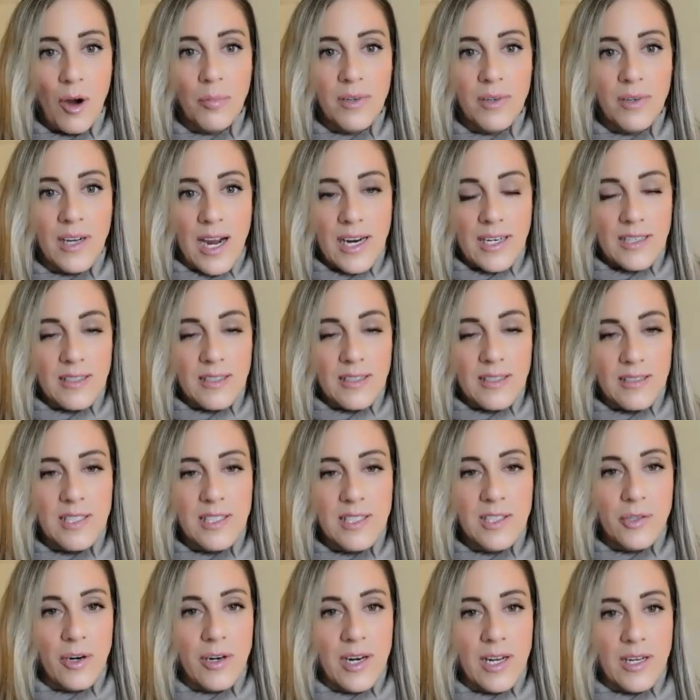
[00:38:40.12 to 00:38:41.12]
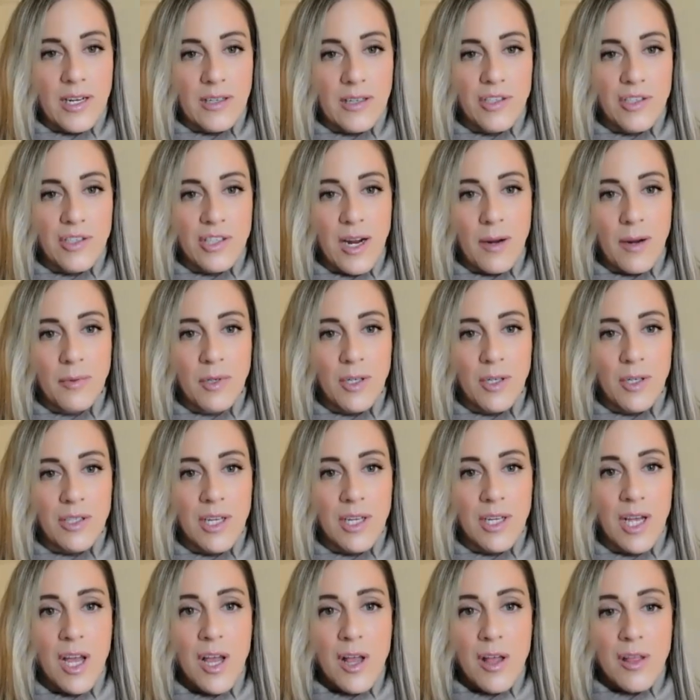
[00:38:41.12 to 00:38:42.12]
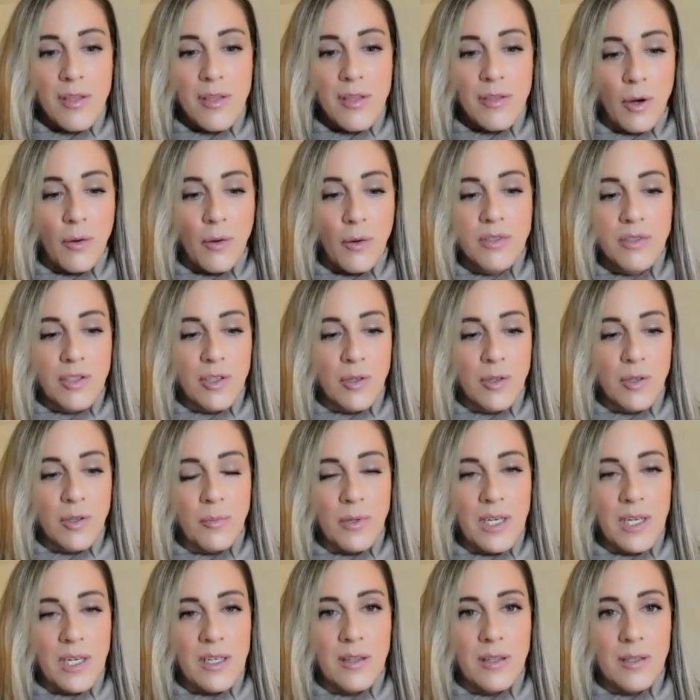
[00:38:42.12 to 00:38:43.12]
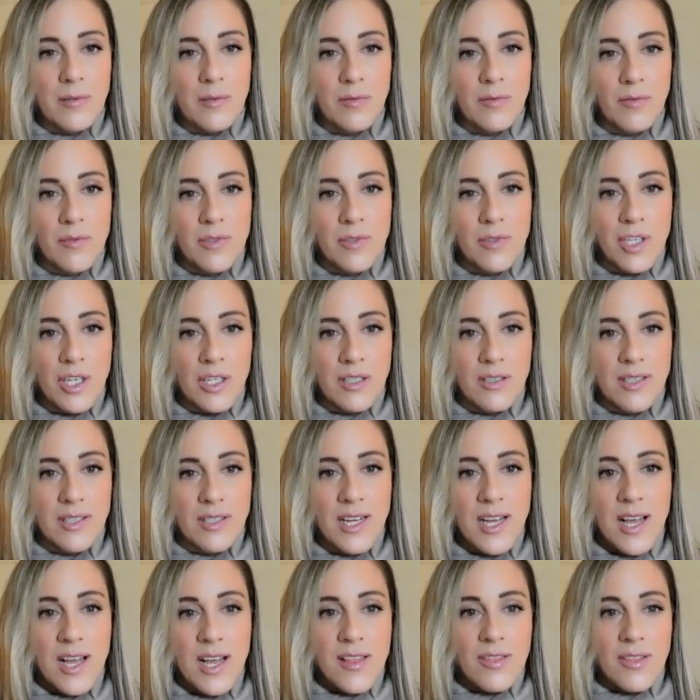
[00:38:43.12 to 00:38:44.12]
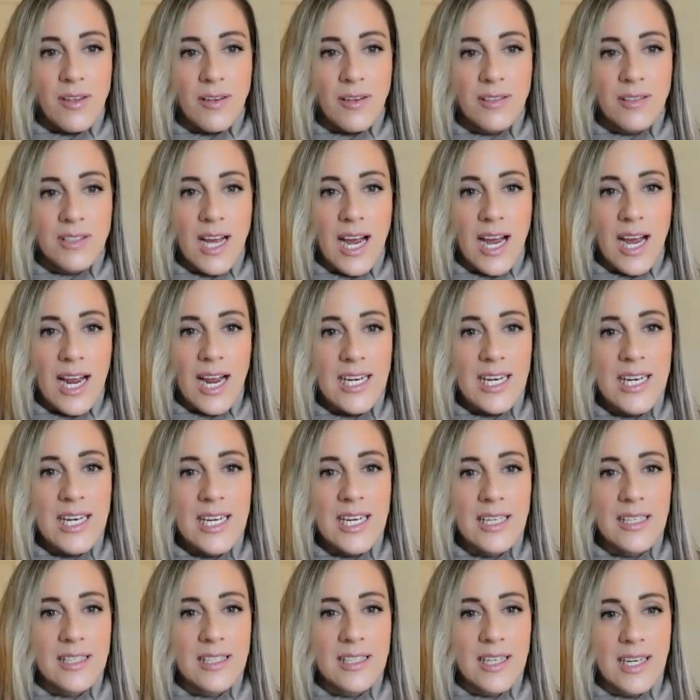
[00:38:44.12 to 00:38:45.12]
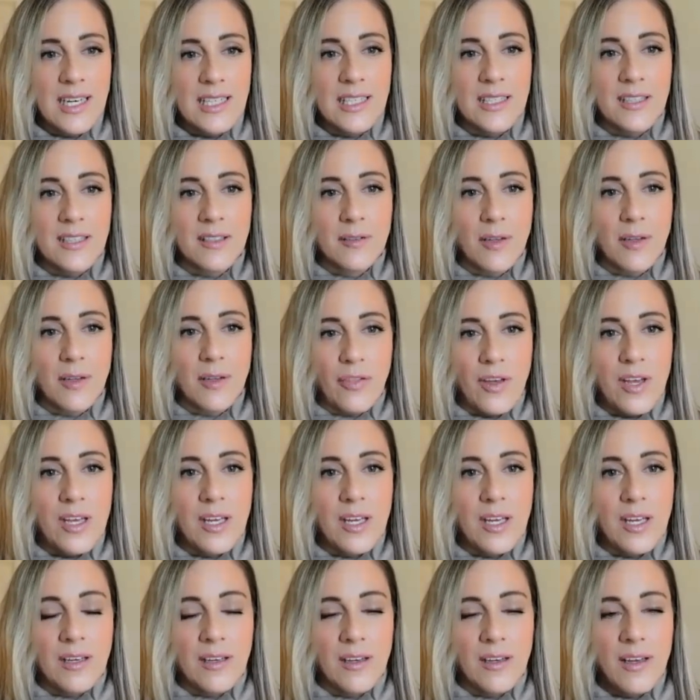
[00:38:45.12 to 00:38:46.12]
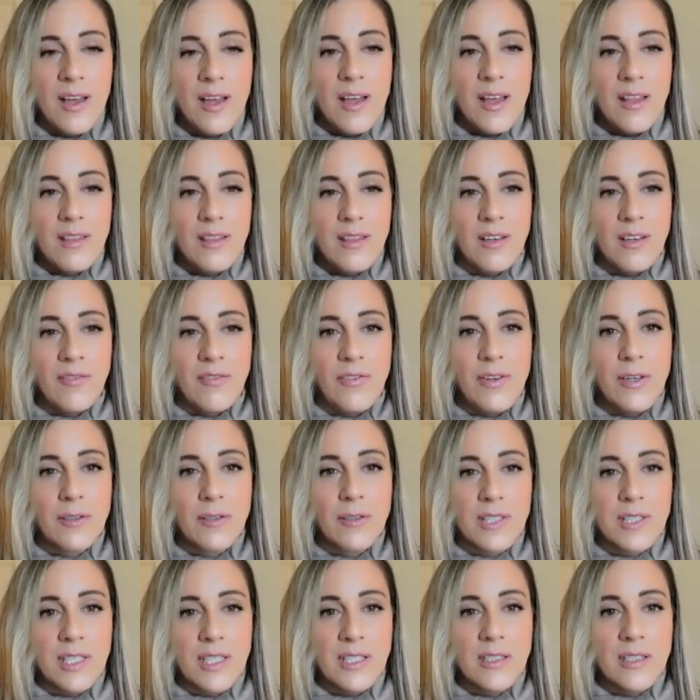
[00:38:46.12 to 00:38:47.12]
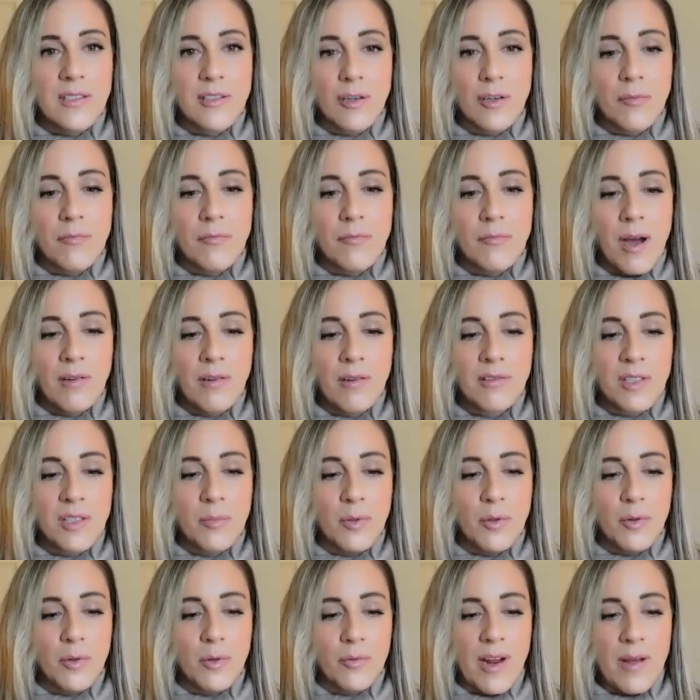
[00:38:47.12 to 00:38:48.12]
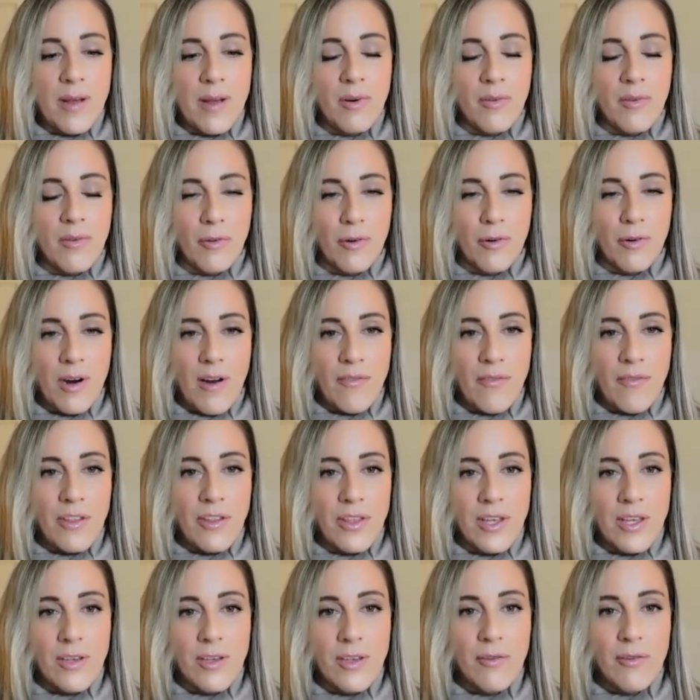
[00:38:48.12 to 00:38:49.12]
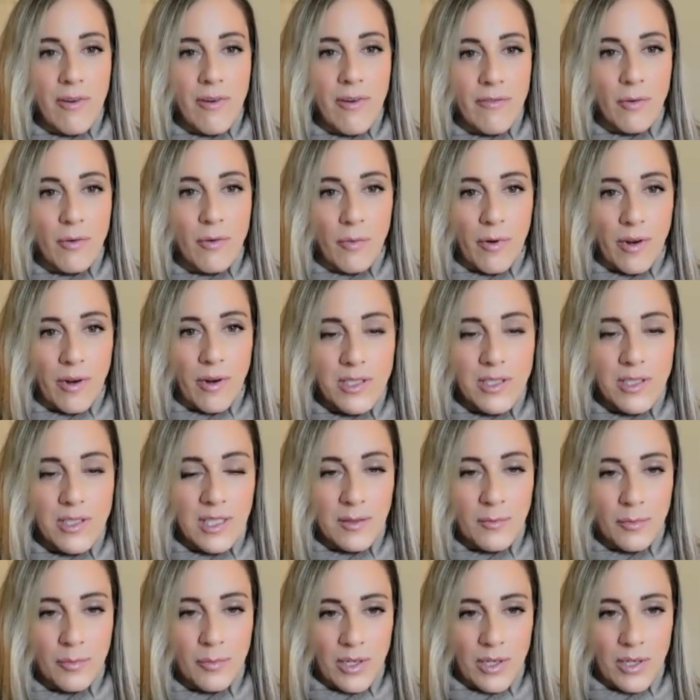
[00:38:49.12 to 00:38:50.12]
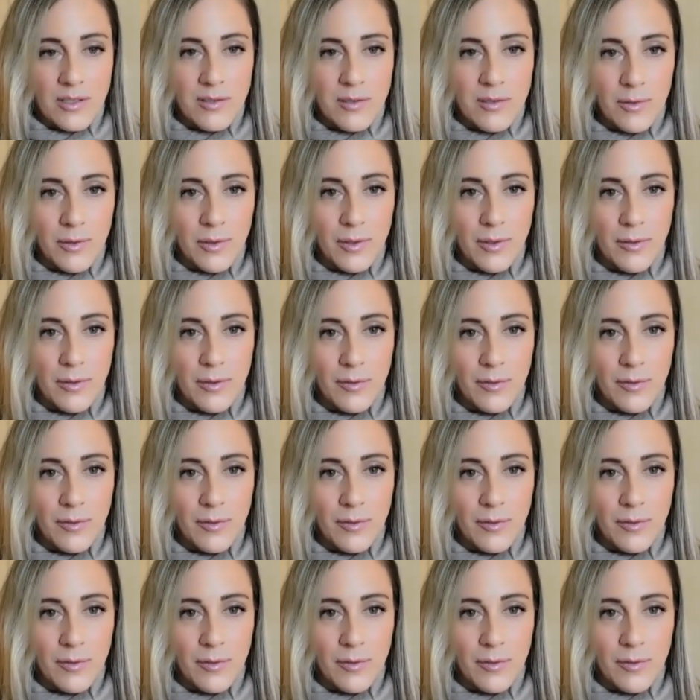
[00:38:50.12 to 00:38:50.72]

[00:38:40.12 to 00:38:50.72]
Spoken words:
help guide us into our next chapters. Those could be the tiny, tiny little thing that feels insurmountable right before everything you've ever wanted breaks through,